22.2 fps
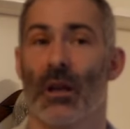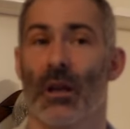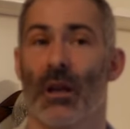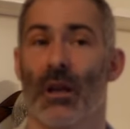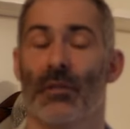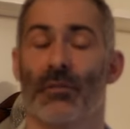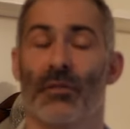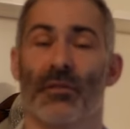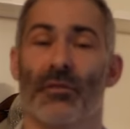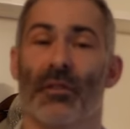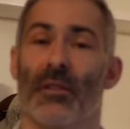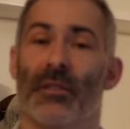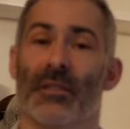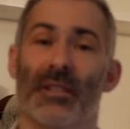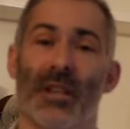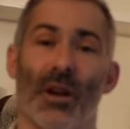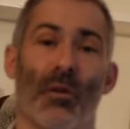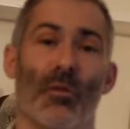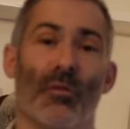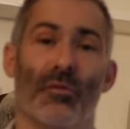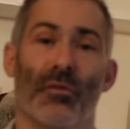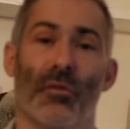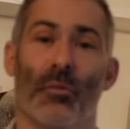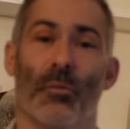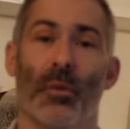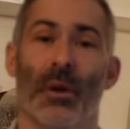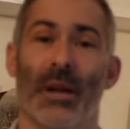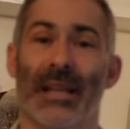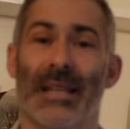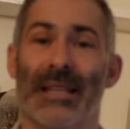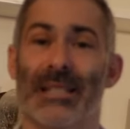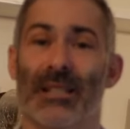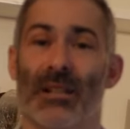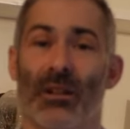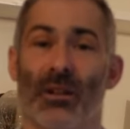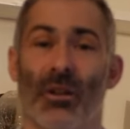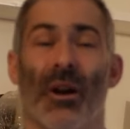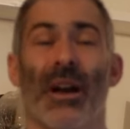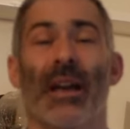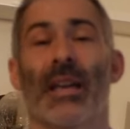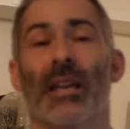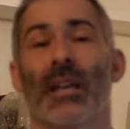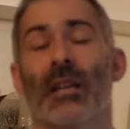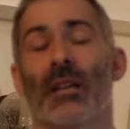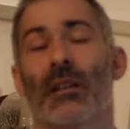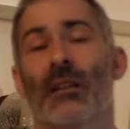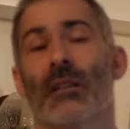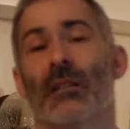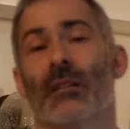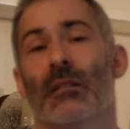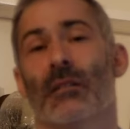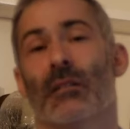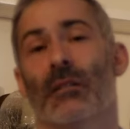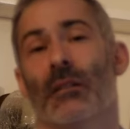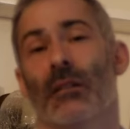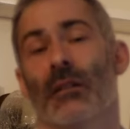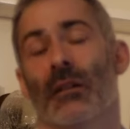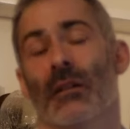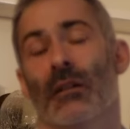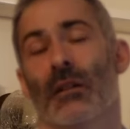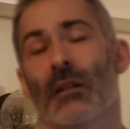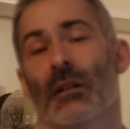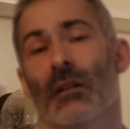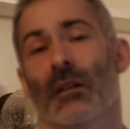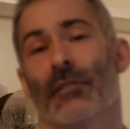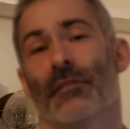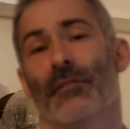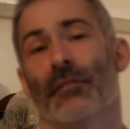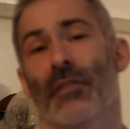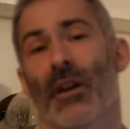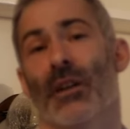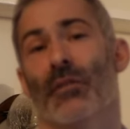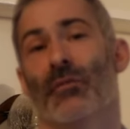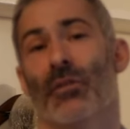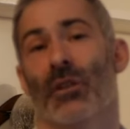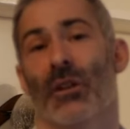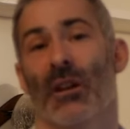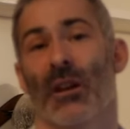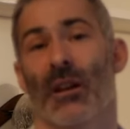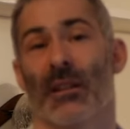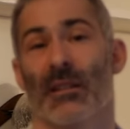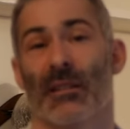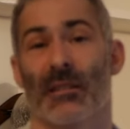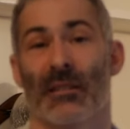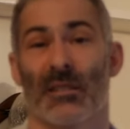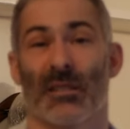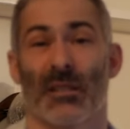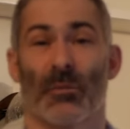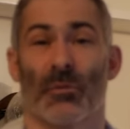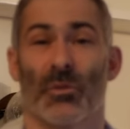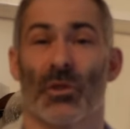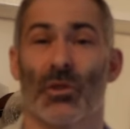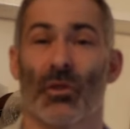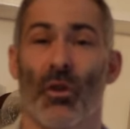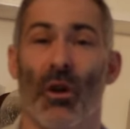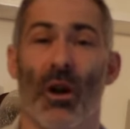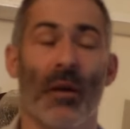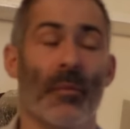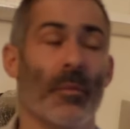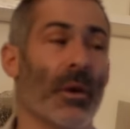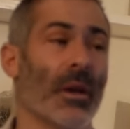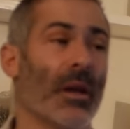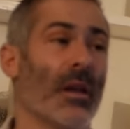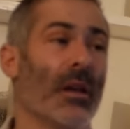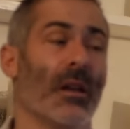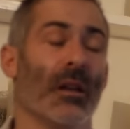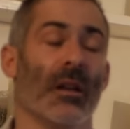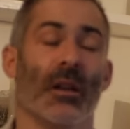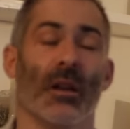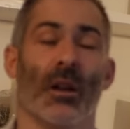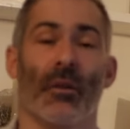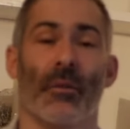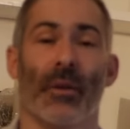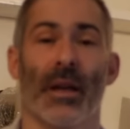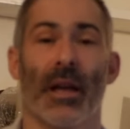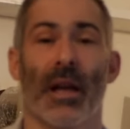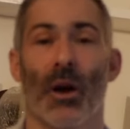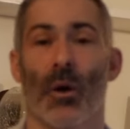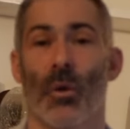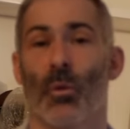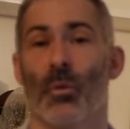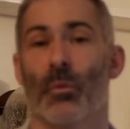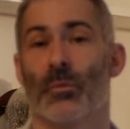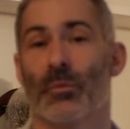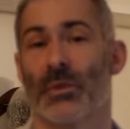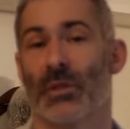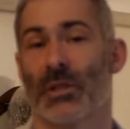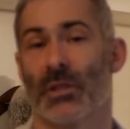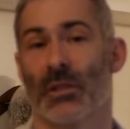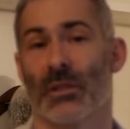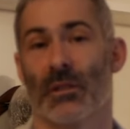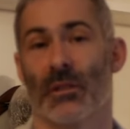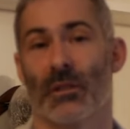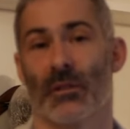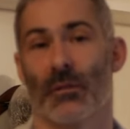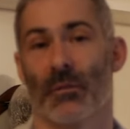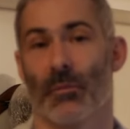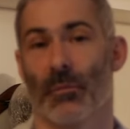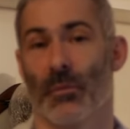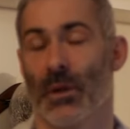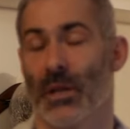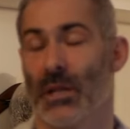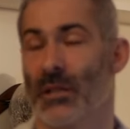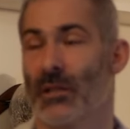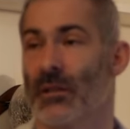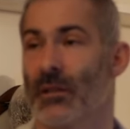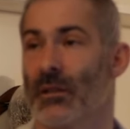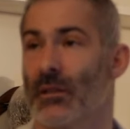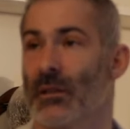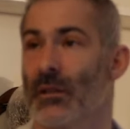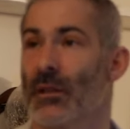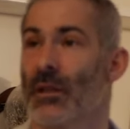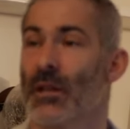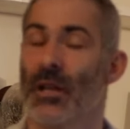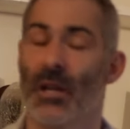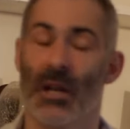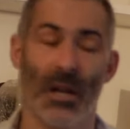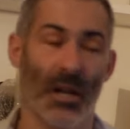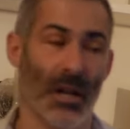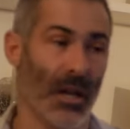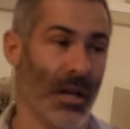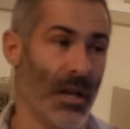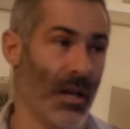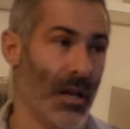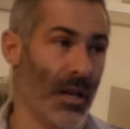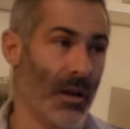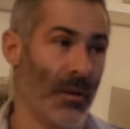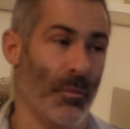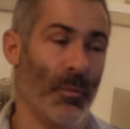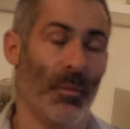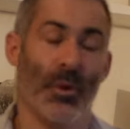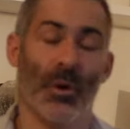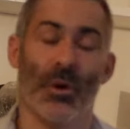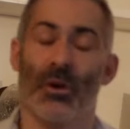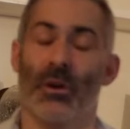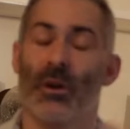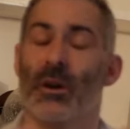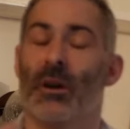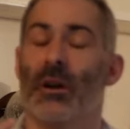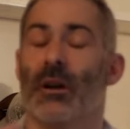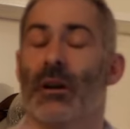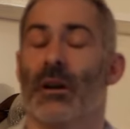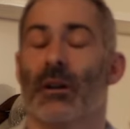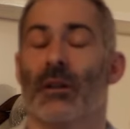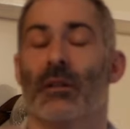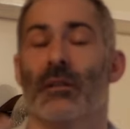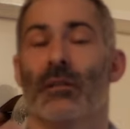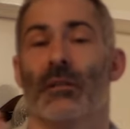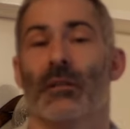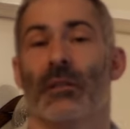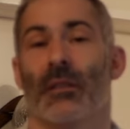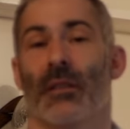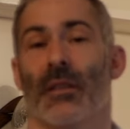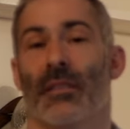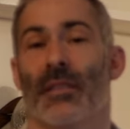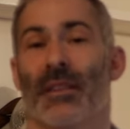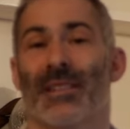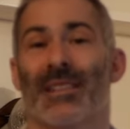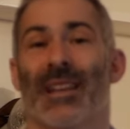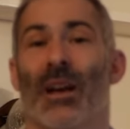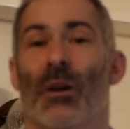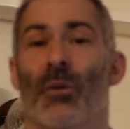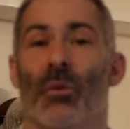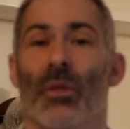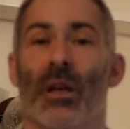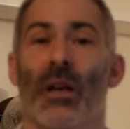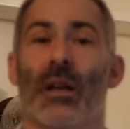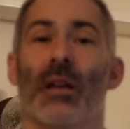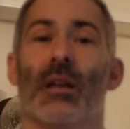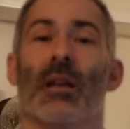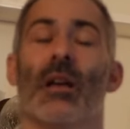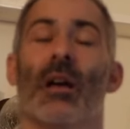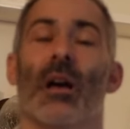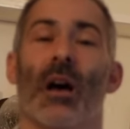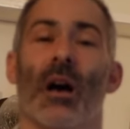If you find this helpful, please like, favourite and subscribe. You know, it helps me to put this out there,